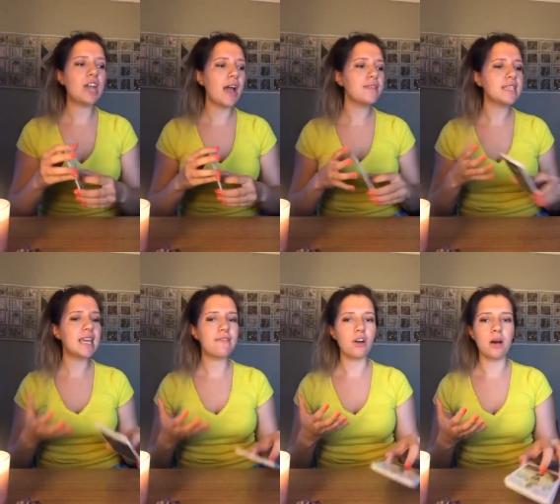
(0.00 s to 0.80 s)
you have to
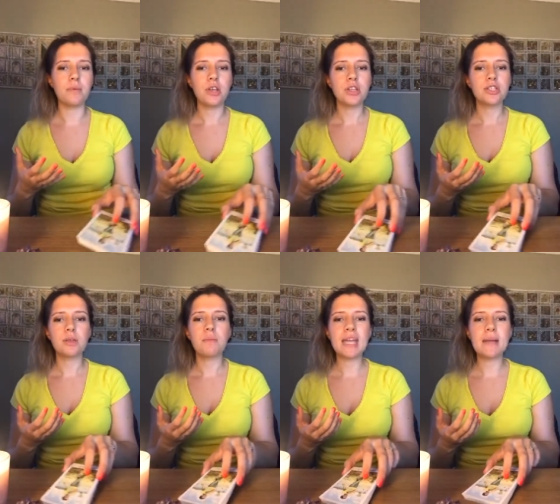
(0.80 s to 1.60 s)
give up.
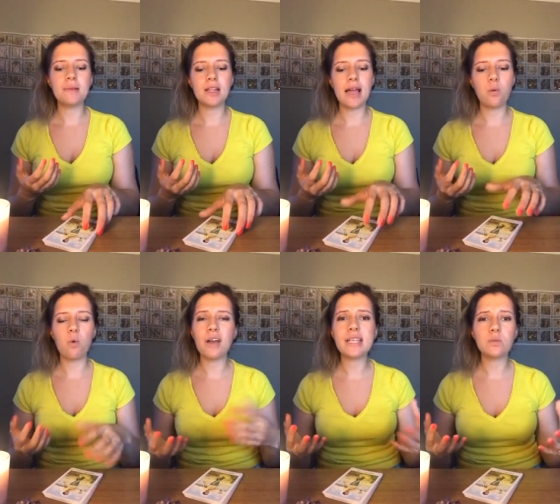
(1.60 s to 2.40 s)
Some people like,
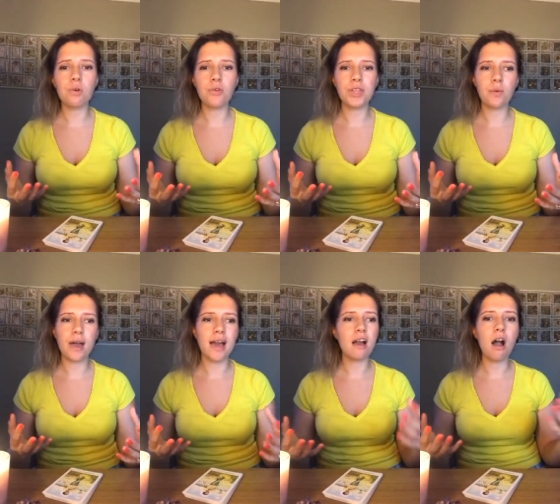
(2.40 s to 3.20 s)
what is walking
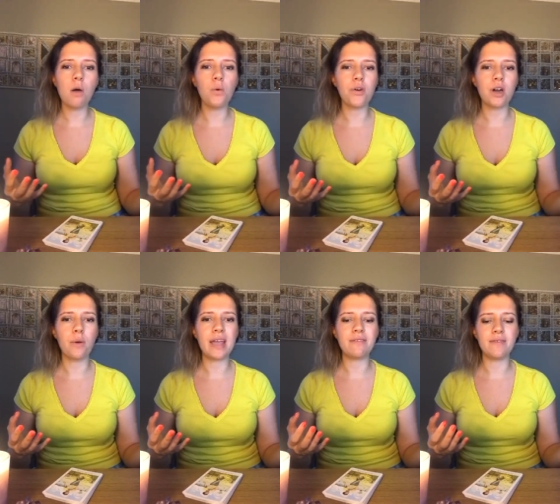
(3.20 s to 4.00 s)
away? I can't walk
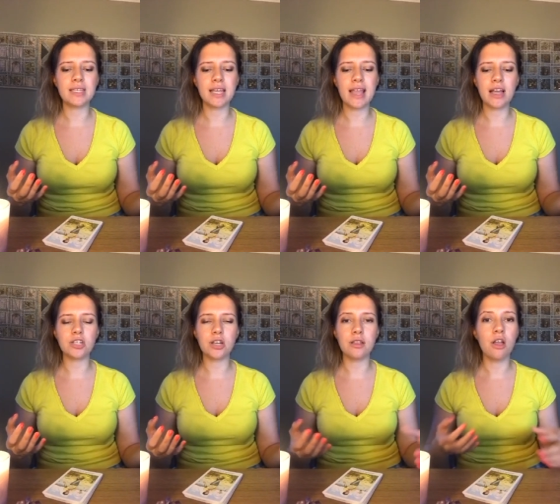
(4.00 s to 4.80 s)
away from this
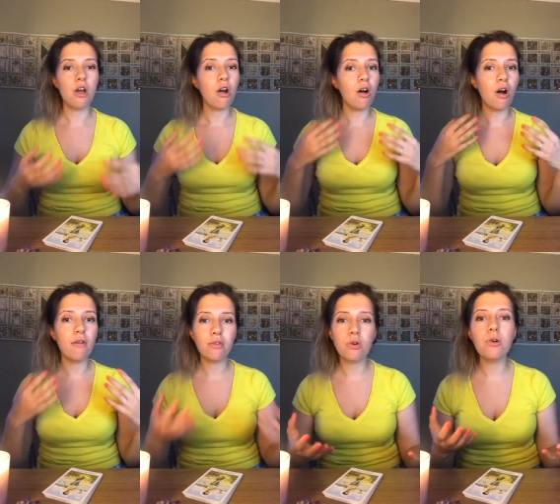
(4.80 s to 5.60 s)
connection.
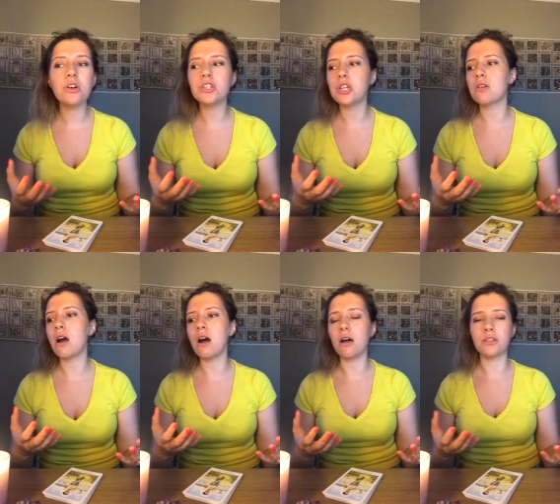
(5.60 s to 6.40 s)
Of course you
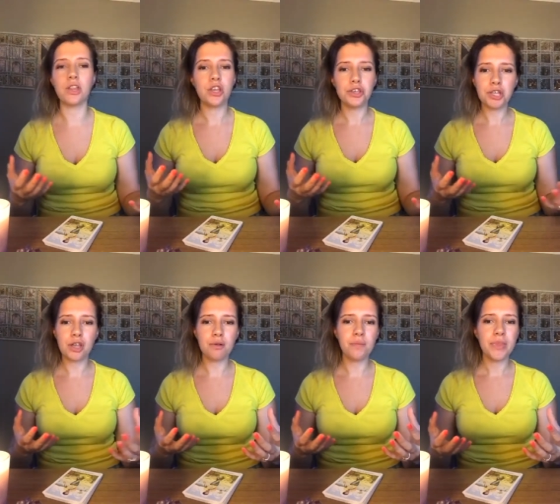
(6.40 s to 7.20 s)
can't. You
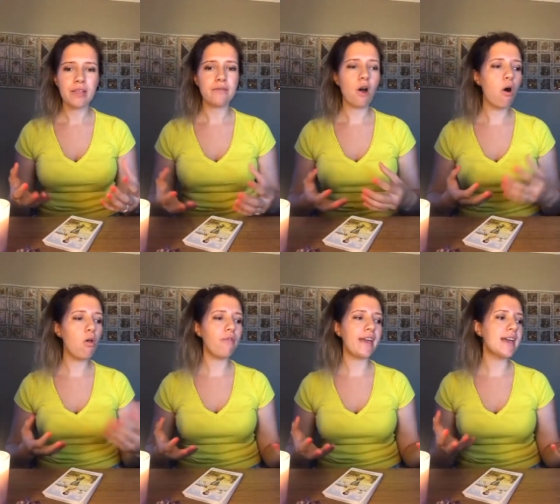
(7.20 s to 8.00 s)
know, the
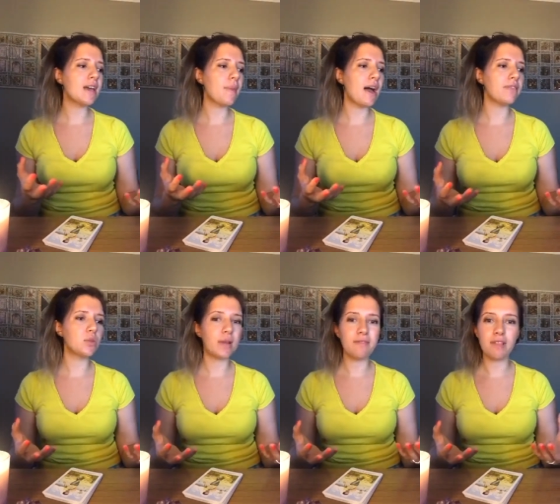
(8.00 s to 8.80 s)
whole thing about the
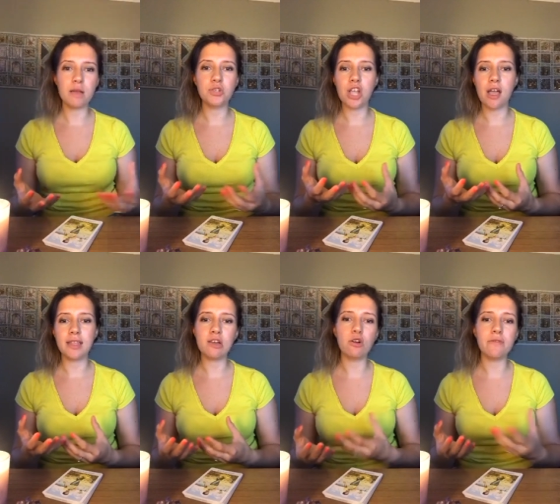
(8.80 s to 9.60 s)
twin flame
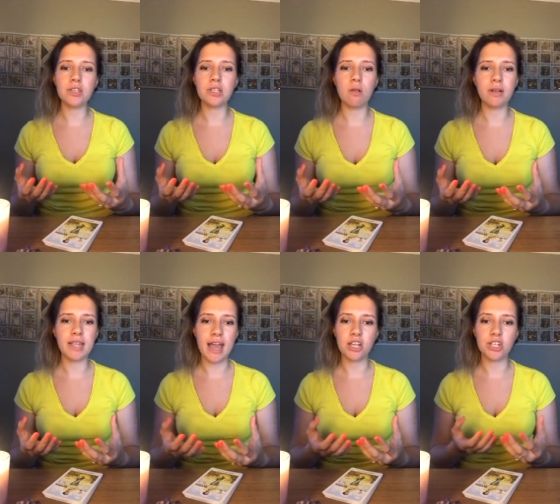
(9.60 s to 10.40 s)
journey or other soul
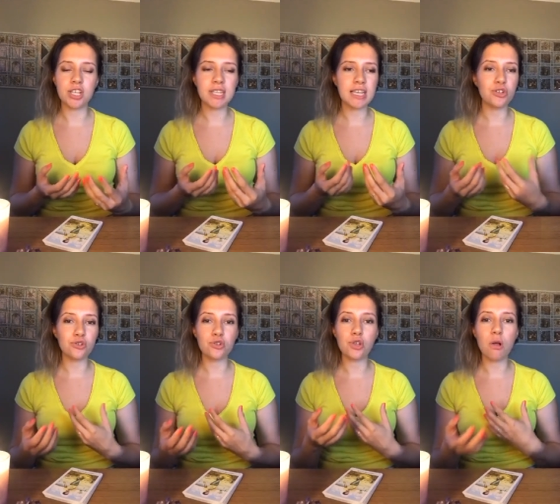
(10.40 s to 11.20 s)
connections is
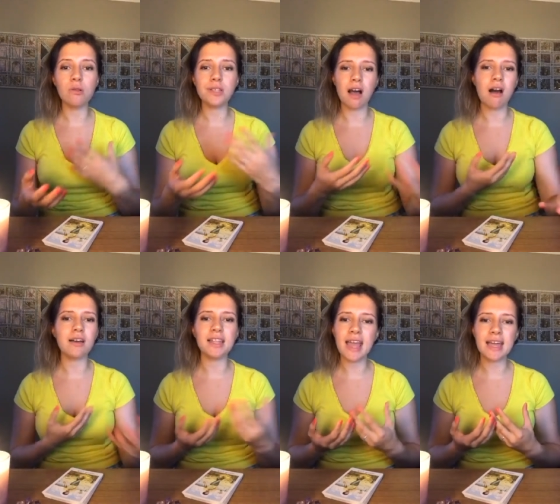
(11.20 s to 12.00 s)
your souls are
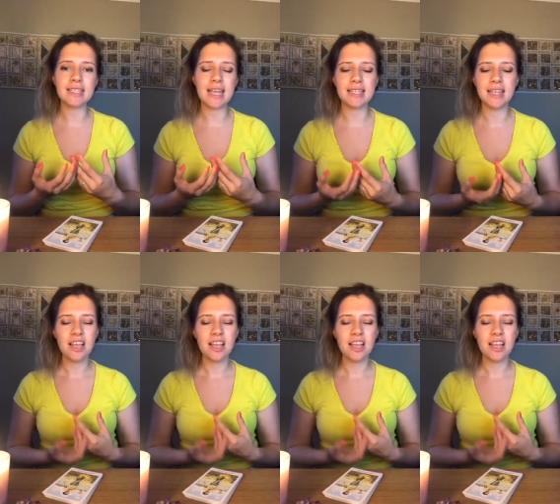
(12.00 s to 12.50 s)
connected.